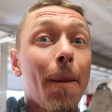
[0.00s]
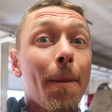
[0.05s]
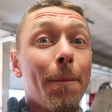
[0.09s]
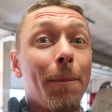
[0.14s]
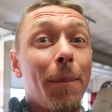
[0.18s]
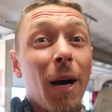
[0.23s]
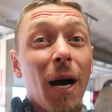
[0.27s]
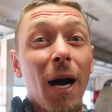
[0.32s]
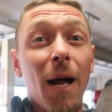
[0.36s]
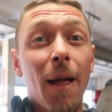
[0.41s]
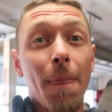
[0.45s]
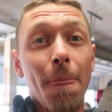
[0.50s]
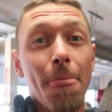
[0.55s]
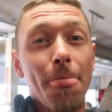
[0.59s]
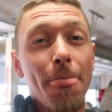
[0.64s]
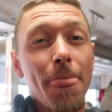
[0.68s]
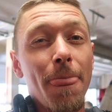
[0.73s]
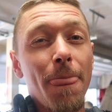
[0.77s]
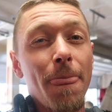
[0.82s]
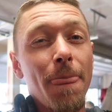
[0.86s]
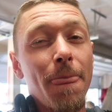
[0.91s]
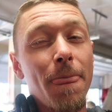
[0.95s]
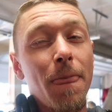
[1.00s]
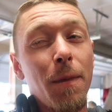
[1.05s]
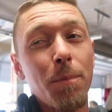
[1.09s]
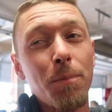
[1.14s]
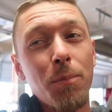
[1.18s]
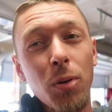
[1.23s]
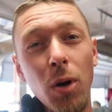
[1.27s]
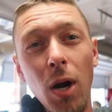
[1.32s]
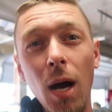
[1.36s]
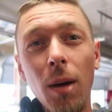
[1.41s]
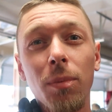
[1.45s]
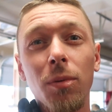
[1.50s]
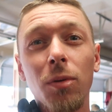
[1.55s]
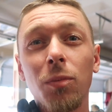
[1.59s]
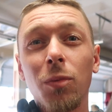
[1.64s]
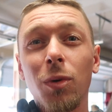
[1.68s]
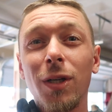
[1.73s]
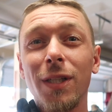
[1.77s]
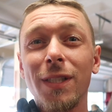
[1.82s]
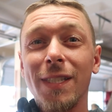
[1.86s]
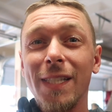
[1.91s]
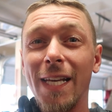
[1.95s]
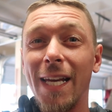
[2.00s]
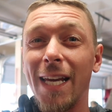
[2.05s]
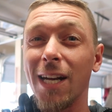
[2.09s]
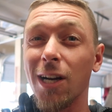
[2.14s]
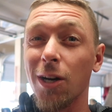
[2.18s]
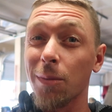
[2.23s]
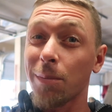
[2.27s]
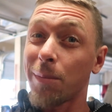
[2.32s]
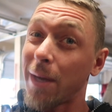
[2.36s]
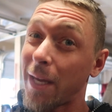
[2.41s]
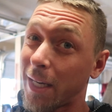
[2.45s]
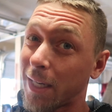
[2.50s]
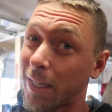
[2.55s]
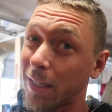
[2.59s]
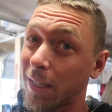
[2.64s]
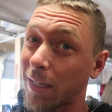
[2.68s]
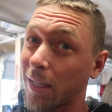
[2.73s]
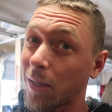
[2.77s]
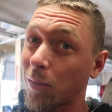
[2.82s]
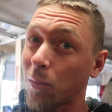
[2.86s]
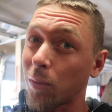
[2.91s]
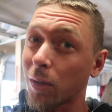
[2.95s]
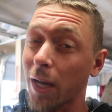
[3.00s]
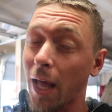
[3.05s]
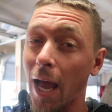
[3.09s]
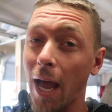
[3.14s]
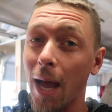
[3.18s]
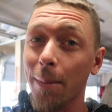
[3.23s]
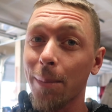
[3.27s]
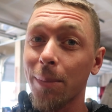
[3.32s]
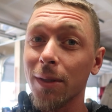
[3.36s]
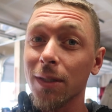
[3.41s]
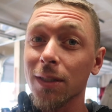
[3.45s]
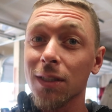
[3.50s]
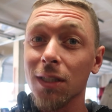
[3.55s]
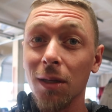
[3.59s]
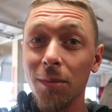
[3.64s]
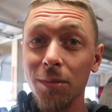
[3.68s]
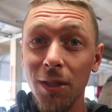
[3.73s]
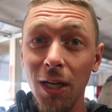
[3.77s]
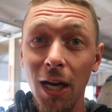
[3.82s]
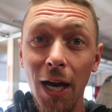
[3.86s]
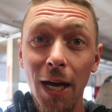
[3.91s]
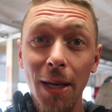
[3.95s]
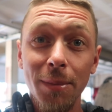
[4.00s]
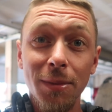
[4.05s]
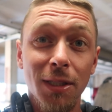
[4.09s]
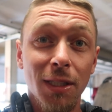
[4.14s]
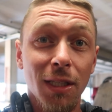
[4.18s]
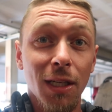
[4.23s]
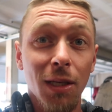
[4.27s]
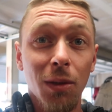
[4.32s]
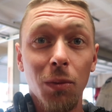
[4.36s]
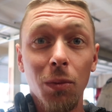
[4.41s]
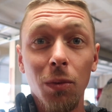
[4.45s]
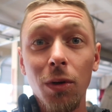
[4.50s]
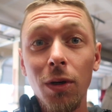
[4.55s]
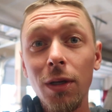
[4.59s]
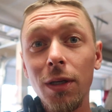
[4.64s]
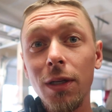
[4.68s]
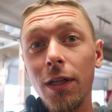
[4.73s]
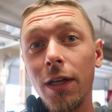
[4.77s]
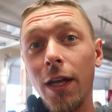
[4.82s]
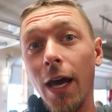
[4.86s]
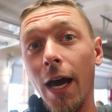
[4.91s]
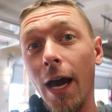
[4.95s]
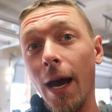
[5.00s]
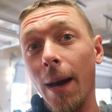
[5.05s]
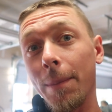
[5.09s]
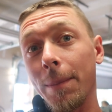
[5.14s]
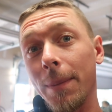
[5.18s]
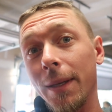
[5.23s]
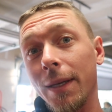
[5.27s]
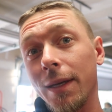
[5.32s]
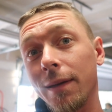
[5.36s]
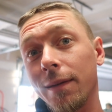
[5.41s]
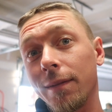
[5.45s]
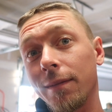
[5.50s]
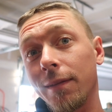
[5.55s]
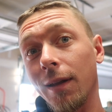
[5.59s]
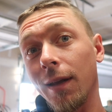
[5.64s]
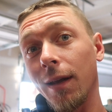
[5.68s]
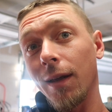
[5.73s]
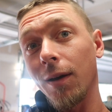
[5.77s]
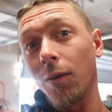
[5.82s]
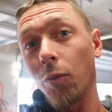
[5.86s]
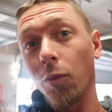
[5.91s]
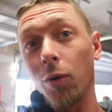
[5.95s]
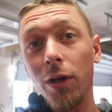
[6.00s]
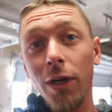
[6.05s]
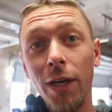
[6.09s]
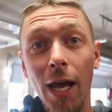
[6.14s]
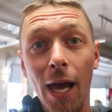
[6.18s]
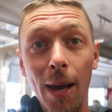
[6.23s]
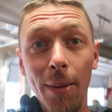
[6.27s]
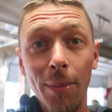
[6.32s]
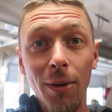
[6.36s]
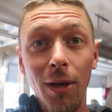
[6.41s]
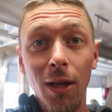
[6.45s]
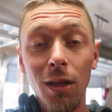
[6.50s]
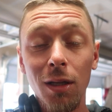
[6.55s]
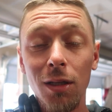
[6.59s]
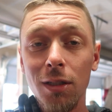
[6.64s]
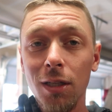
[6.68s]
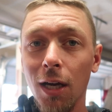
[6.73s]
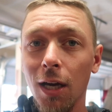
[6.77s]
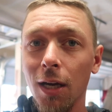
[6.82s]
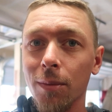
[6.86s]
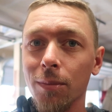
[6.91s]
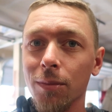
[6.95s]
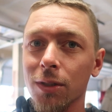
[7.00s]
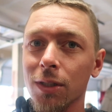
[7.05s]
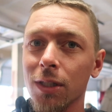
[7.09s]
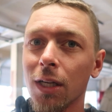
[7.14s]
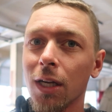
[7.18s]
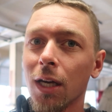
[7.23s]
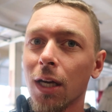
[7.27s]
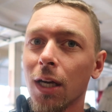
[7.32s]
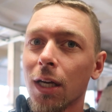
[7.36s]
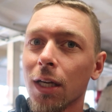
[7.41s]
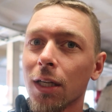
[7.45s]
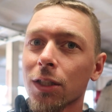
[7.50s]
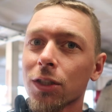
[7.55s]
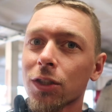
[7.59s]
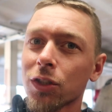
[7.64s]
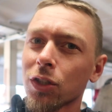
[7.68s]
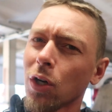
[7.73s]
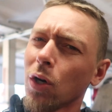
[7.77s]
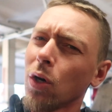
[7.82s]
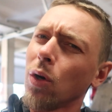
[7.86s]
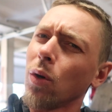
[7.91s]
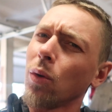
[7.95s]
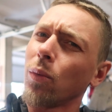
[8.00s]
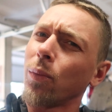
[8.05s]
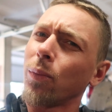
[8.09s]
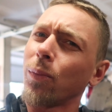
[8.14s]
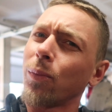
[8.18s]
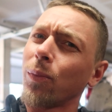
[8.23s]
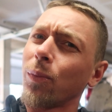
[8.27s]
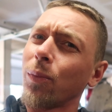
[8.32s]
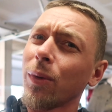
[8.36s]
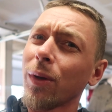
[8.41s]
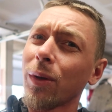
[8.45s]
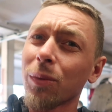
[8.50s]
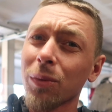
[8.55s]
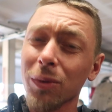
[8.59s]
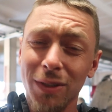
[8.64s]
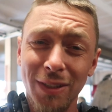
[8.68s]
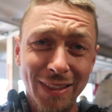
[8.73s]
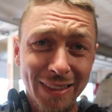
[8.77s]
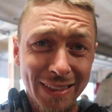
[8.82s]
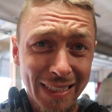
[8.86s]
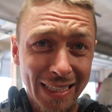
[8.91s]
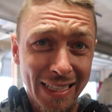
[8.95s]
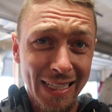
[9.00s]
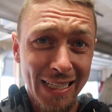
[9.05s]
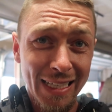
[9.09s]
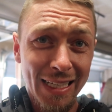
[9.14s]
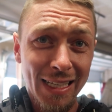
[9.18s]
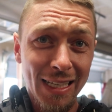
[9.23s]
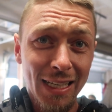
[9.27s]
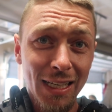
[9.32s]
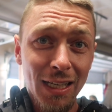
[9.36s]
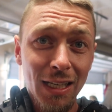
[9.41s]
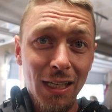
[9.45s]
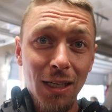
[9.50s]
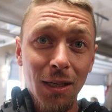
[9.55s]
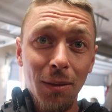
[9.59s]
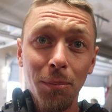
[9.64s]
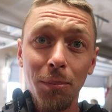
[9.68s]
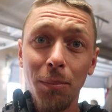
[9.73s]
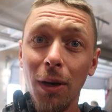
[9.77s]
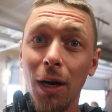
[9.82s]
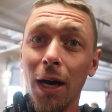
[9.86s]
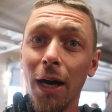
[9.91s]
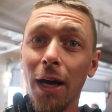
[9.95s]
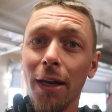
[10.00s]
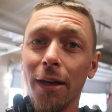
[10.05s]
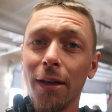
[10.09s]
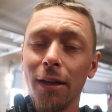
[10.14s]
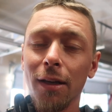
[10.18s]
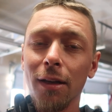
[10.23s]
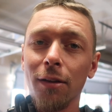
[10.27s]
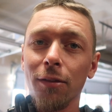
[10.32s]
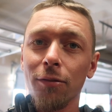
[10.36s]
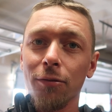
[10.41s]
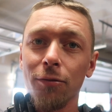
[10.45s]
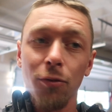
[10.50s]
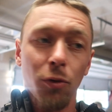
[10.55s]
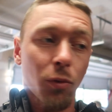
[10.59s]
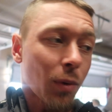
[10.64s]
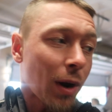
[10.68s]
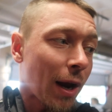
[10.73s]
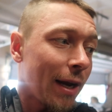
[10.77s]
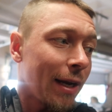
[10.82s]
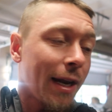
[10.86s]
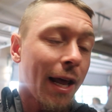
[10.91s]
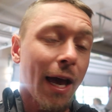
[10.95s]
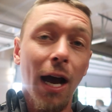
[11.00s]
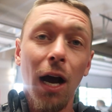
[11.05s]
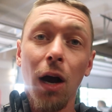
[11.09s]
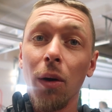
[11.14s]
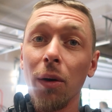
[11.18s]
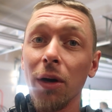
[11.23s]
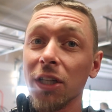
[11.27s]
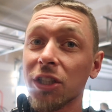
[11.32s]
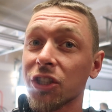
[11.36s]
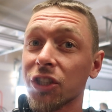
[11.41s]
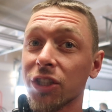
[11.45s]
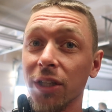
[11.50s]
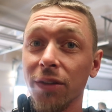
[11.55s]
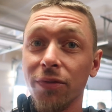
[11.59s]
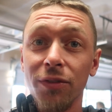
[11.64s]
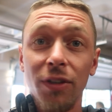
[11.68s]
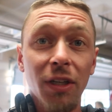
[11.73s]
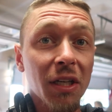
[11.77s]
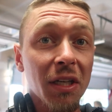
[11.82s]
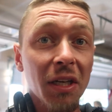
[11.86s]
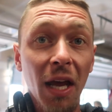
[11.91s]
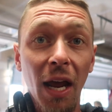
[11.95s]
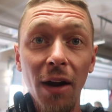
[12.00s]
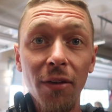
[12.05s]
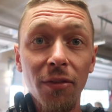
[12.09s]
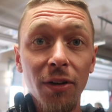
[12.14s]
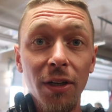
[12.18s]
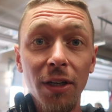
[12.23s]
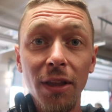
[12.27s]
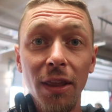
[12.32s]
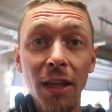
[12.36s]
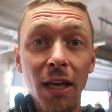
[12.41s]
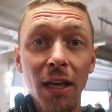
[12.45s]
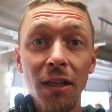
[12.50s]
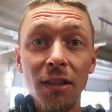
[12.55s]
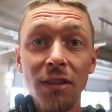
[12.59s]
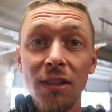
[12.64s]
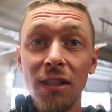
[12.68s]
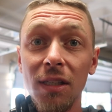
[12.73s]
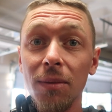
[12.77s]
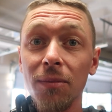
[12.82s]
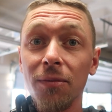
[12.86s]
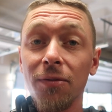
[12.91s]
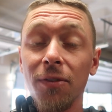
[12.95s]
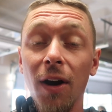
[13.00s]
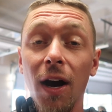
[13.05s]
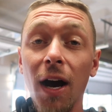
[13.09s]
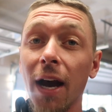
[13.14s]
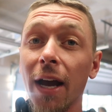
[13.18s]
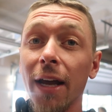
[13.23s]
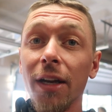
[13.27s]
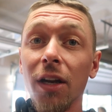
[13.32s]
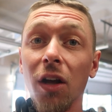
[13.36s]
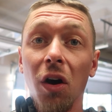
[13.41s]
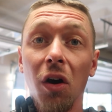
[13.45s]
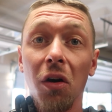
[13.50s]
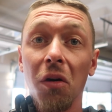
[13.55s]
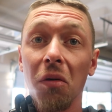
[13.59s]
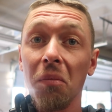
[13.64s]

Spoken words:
But the problem was intermittent. It would happen sometimes and it wouldn't happen other times. So we will see, but for right now it shifted, everything seemed fine.